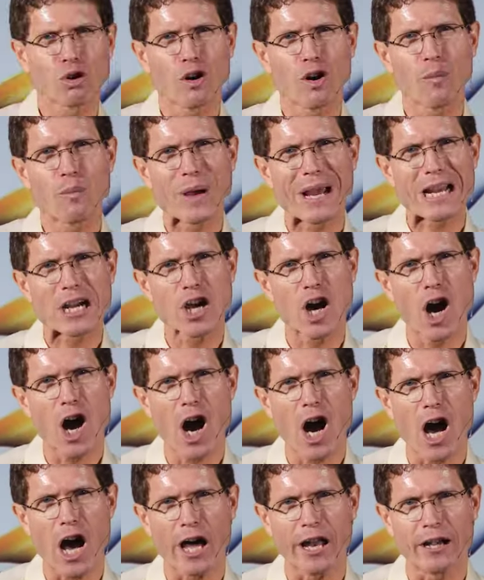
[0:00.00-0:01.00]
obey
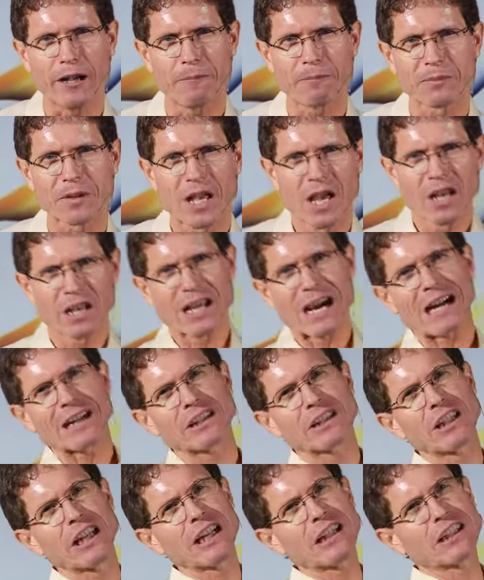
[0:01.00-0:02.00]
God,
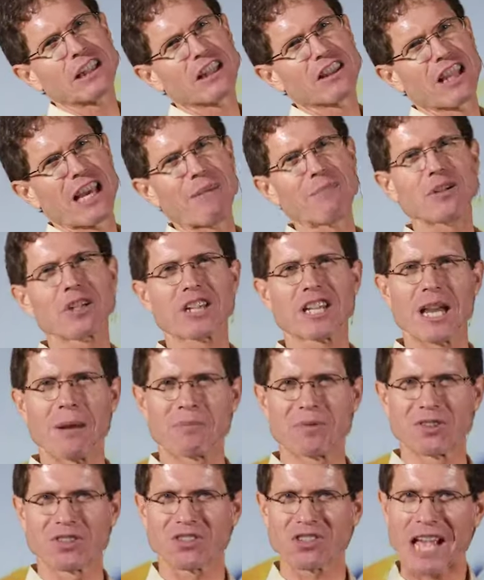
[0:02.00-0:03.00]
not teaching them to
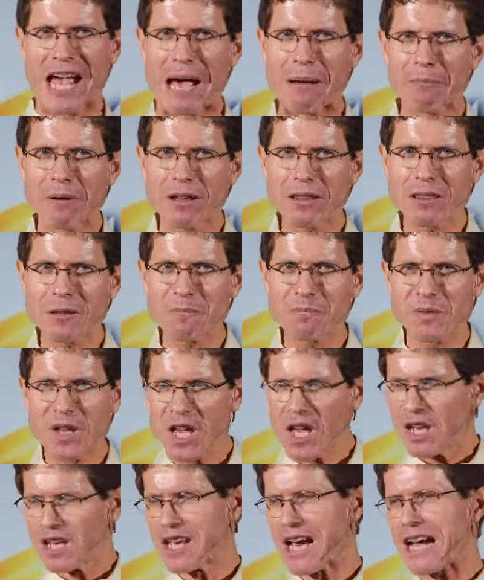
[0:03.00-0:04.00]
keep the Sabbath,
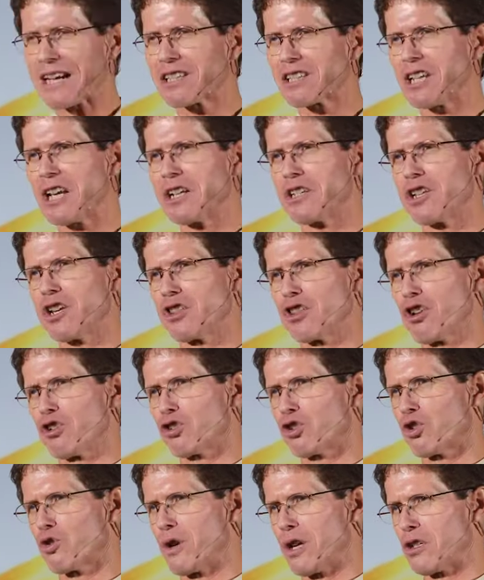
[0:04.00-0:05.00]
not teaching
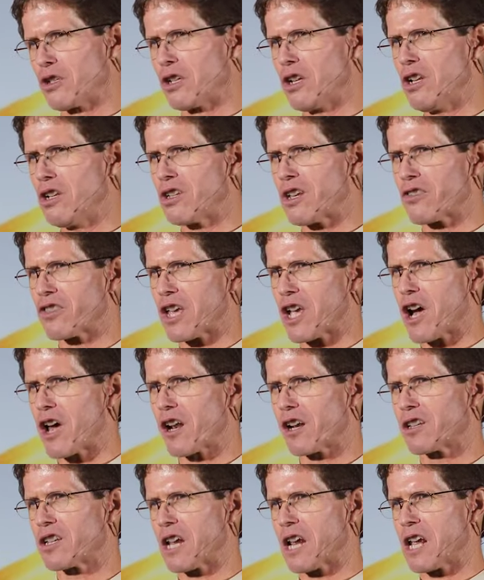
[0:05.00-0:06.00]
those Christians that they ought
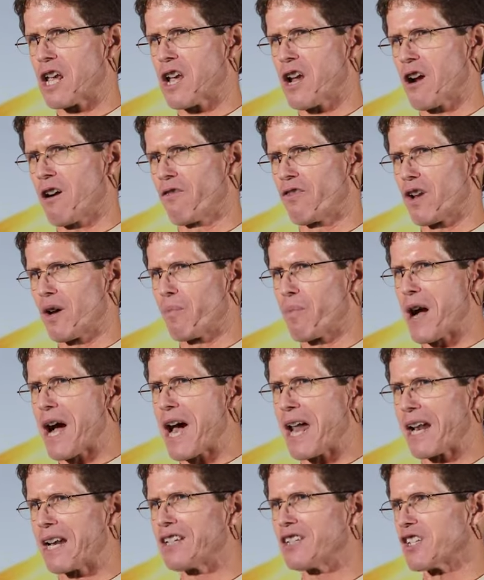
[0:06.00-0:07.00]
to take care of their
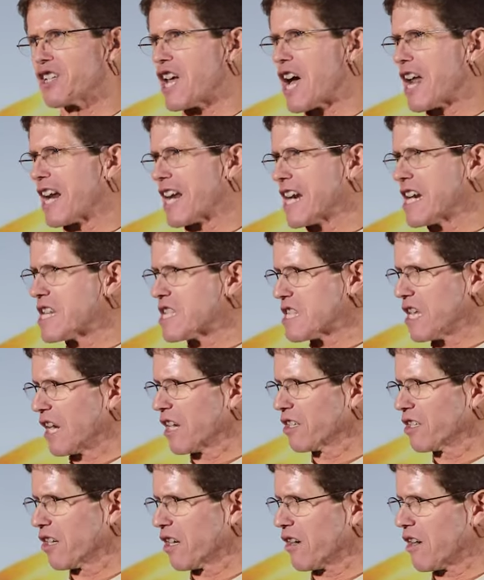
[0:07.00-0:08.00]
bodies and not eat
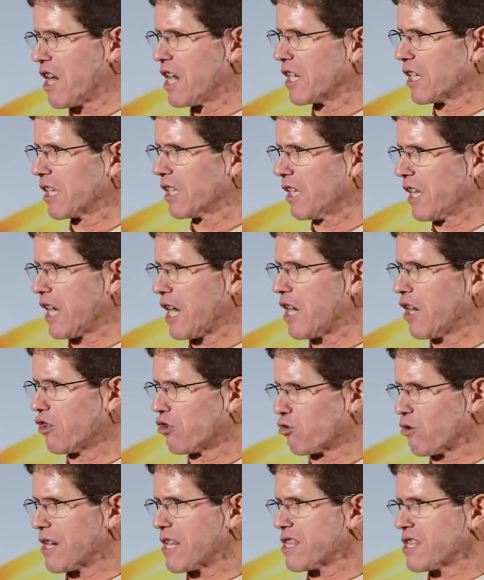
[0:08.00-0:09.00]
things that are unclean and
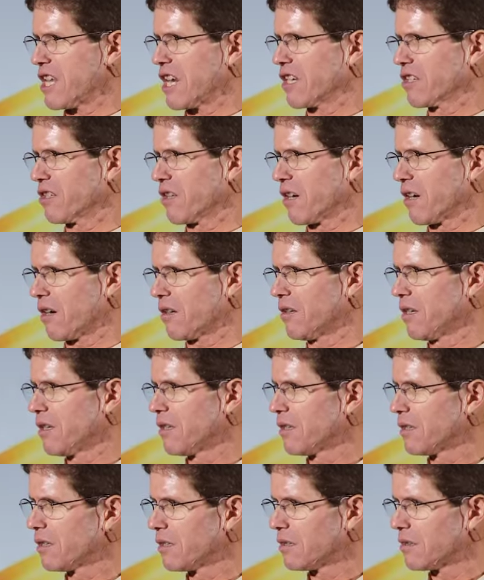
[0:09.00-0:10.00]
drink things that are
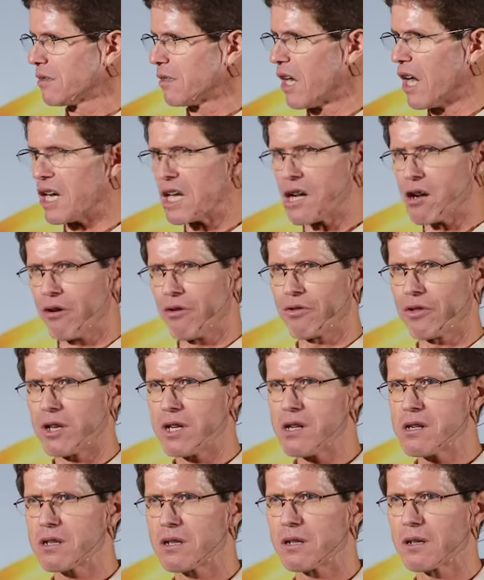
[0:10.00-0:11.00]
unhealthy.